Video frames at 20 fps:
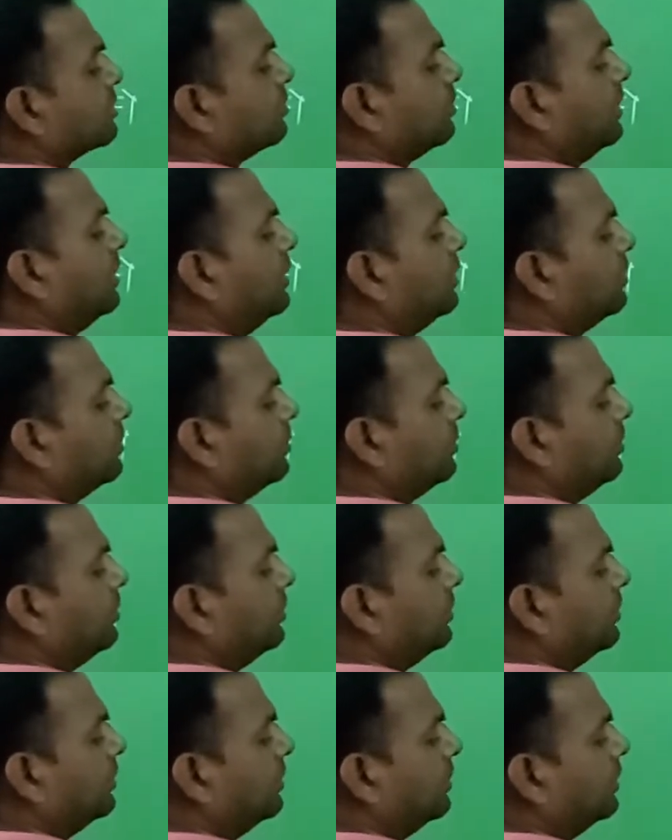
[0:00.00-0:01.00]
equal
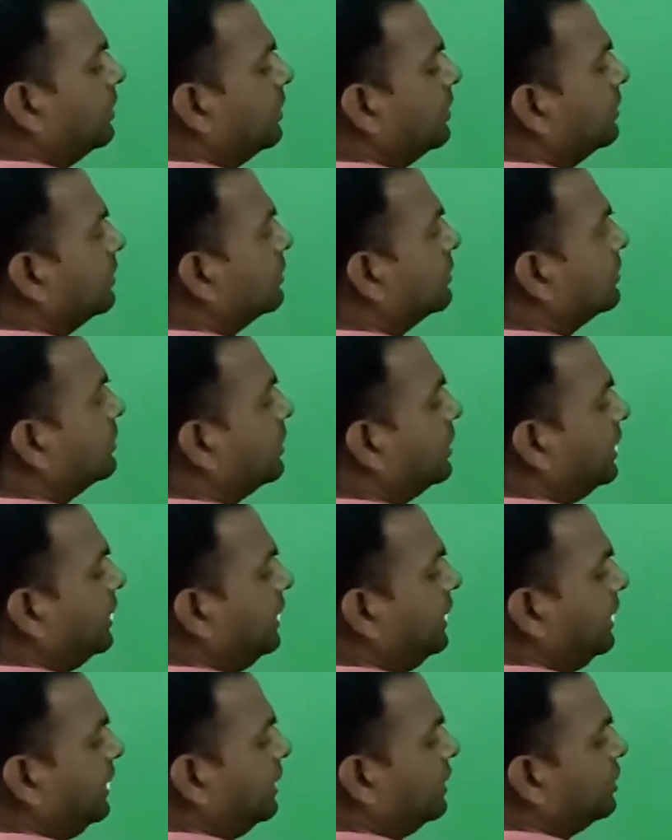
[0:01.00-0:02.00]
to
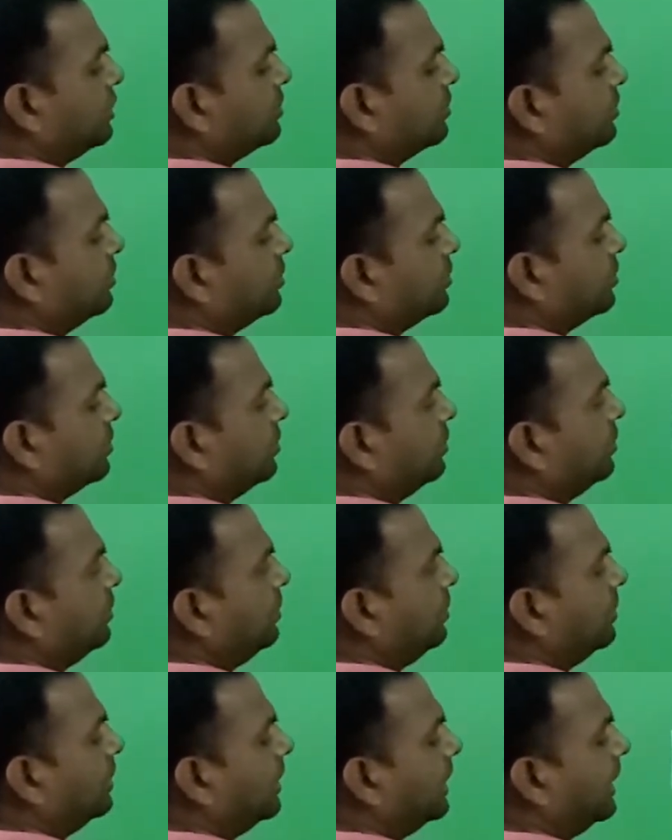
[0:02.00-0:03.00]
3 into
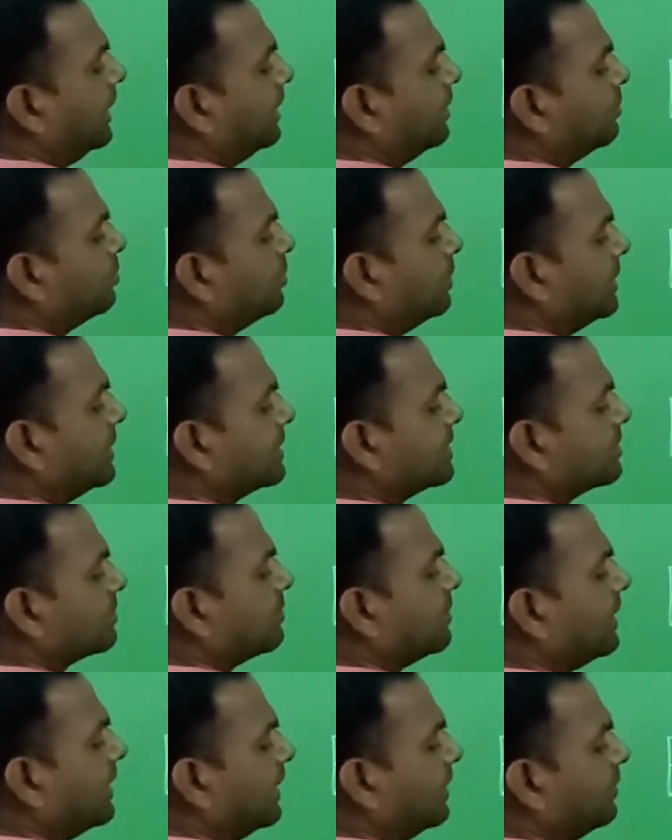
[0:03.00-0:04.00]
2 and
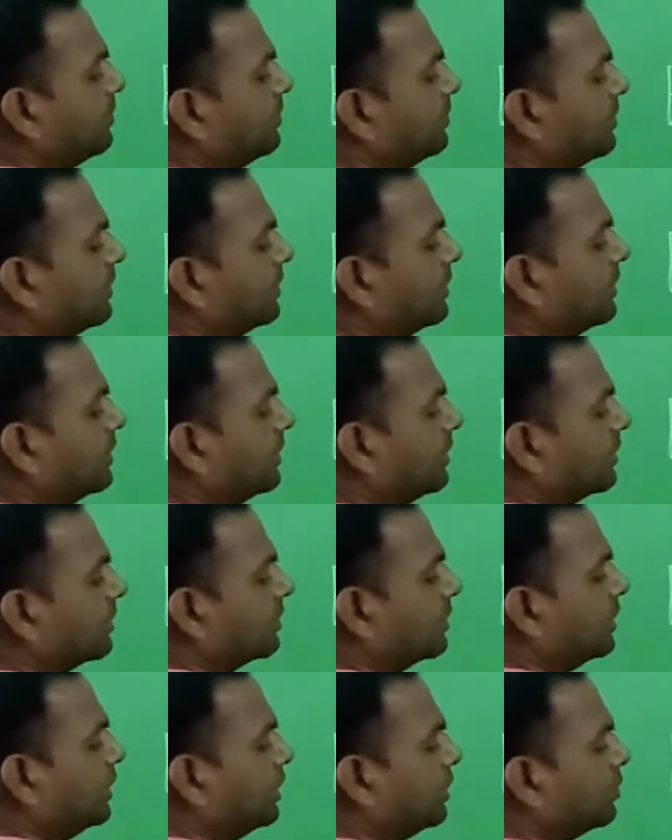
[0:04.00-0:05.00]
plus 5.
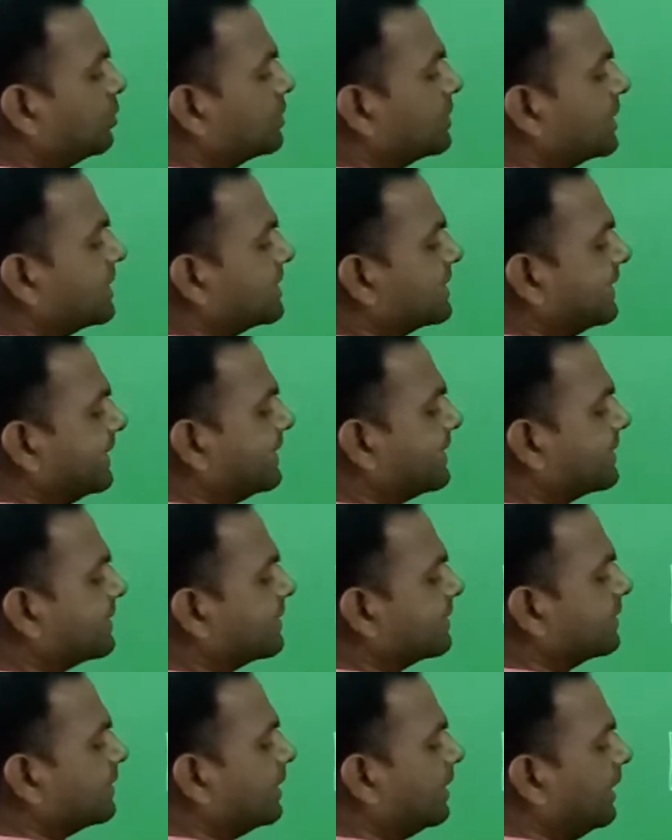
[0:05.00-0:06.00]
3 2s are
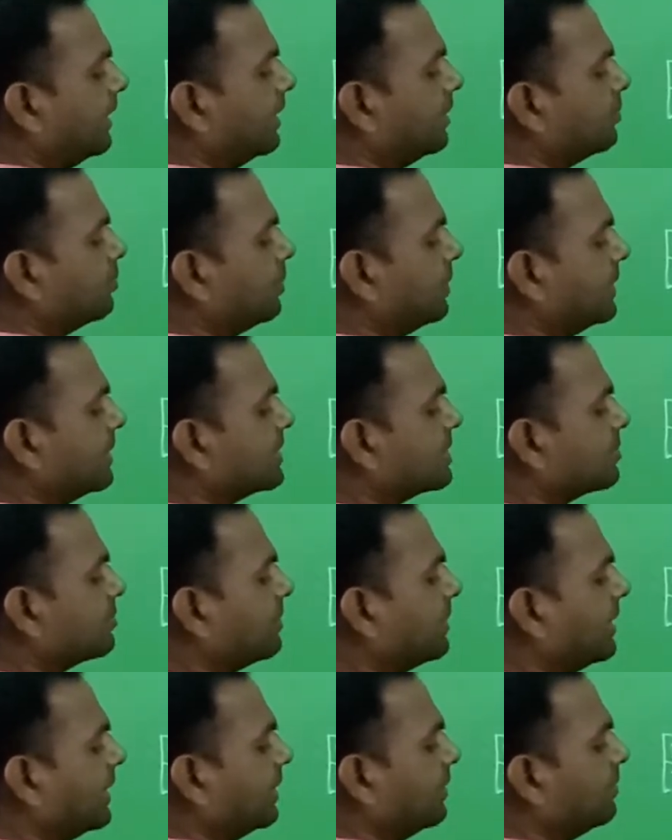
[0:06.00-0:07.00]
6 and plus
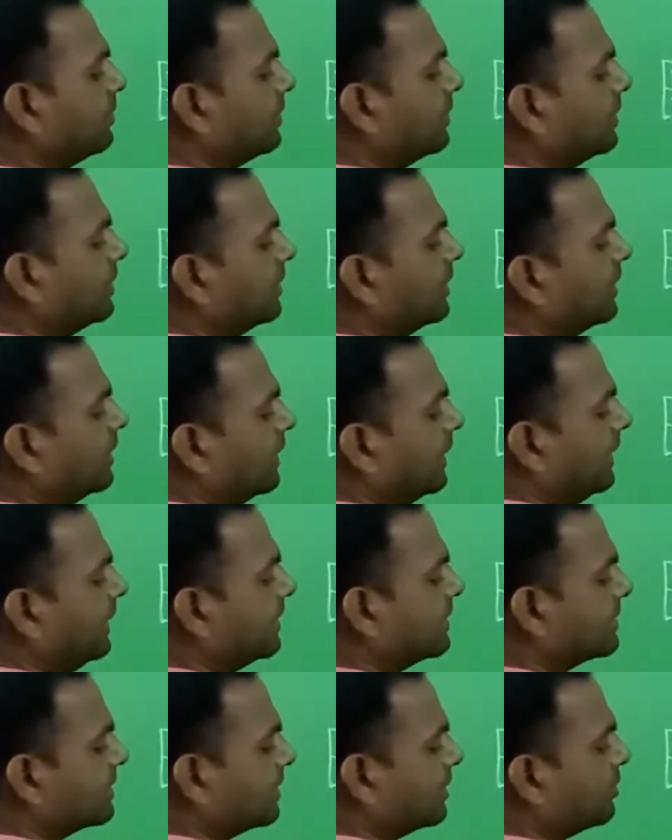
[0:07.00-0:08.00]
5,
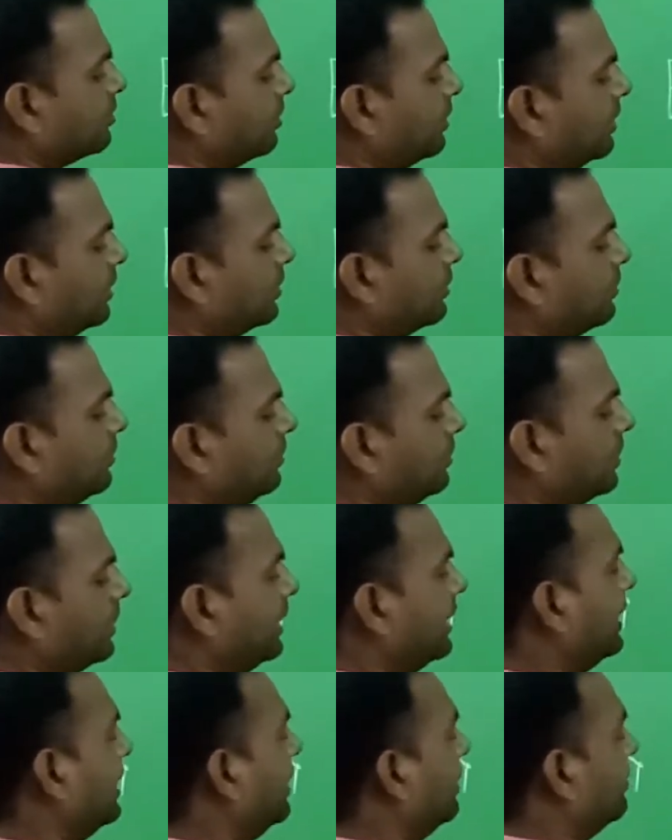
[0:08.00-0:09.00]
it is equal to
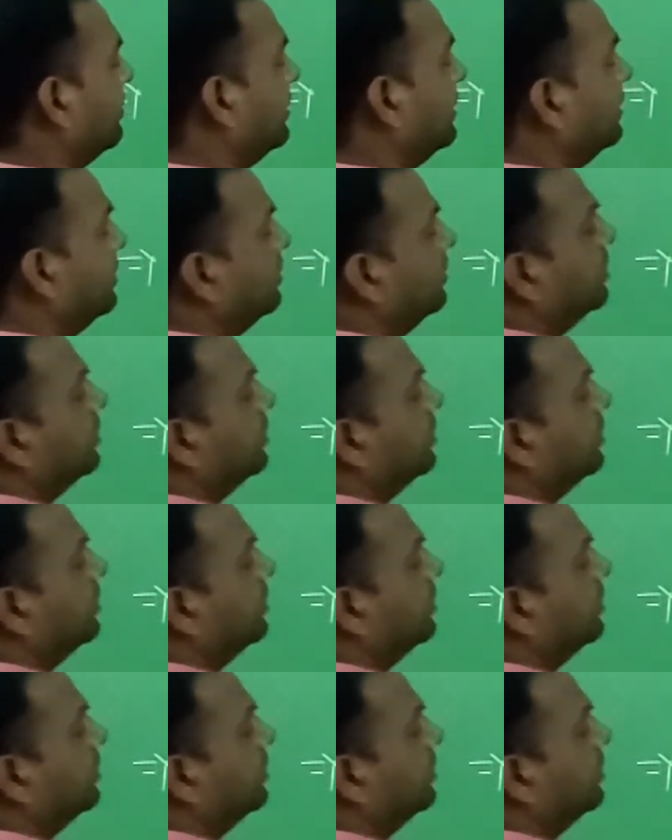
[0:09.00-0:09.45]
11.